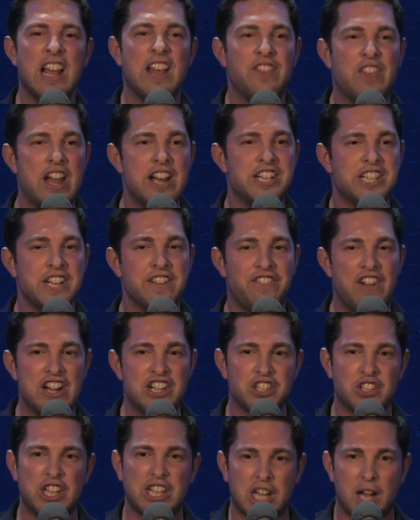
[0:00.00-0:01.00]
Then she
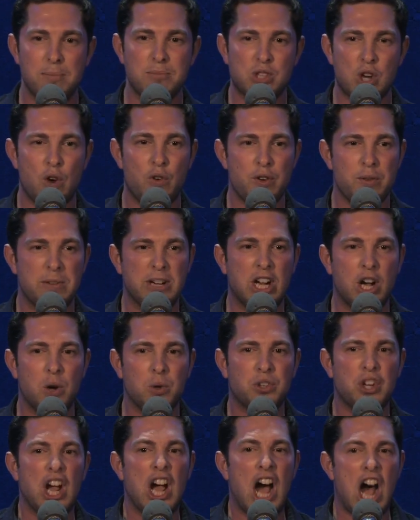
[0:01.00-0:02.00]
eventually comes over to him and
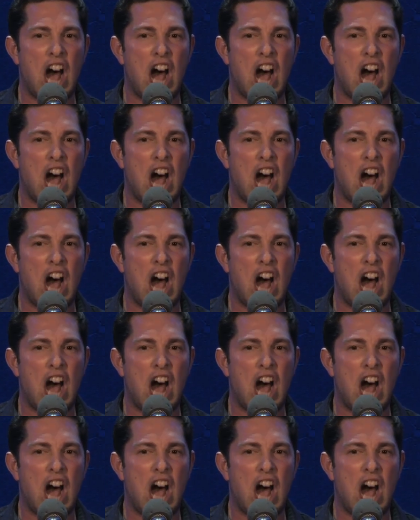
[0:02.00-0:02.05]
goes,